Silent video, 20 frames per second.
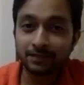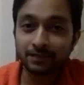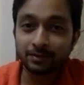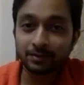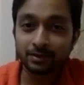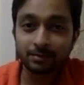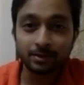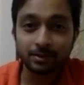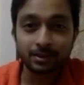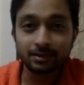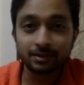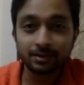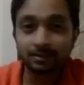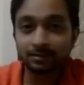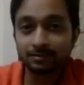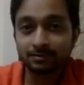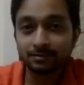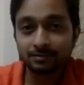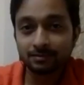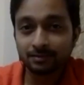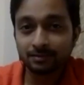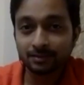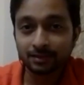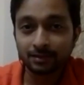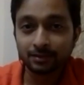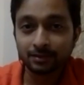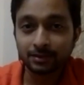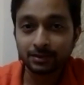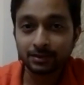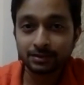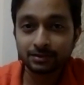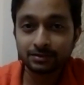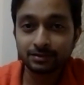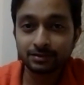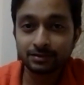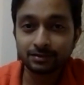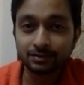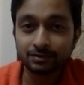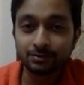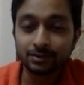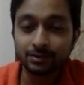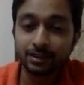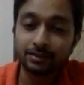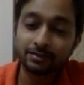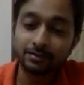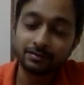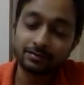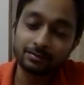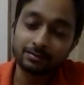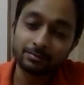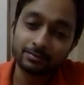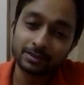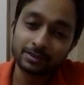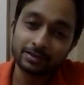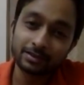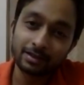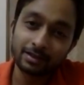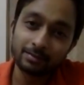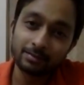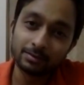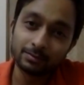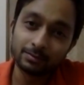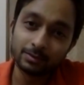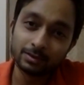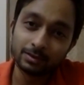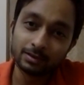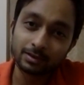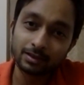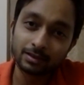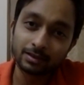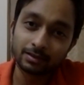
him. I think he's doing some incredible work, and